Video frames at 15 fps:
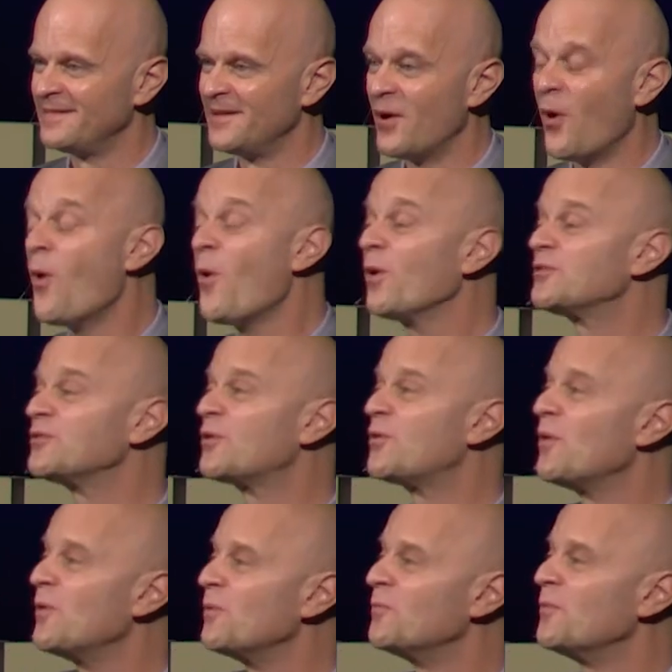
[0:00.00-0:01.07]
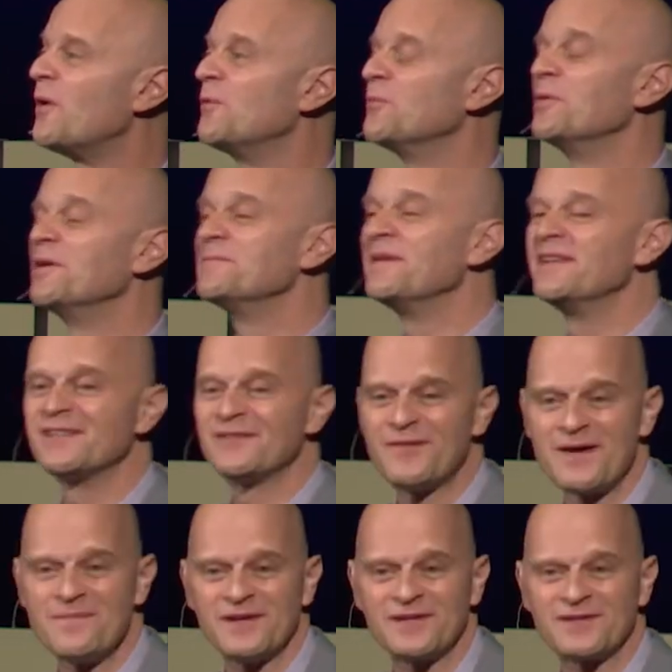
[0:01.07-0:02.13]
Or to quote Walt Whitman's
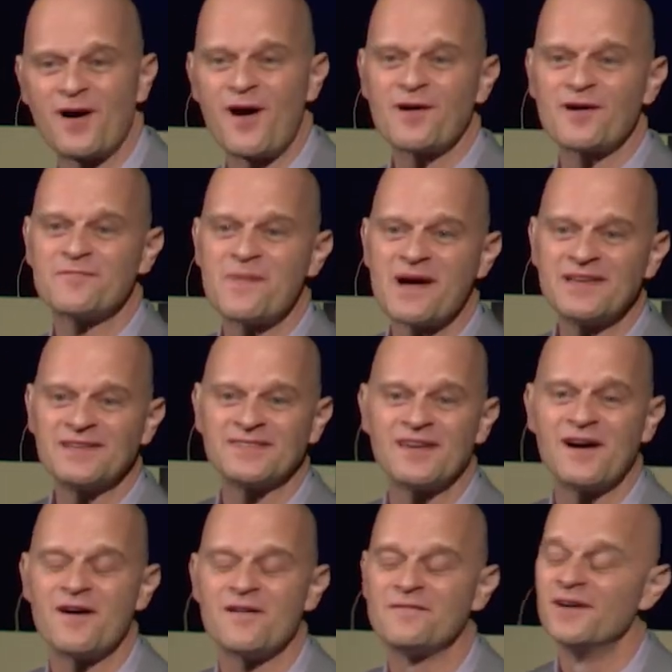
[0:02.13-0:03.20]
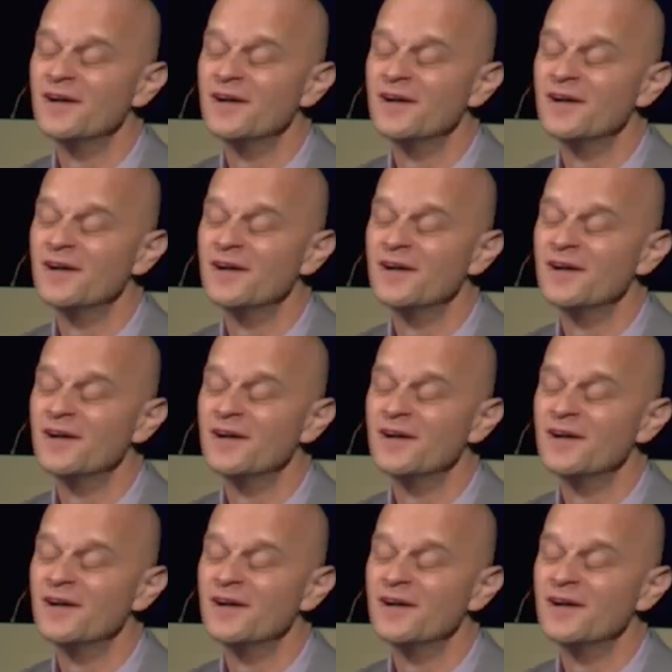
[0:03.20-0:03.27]
famous song of myself,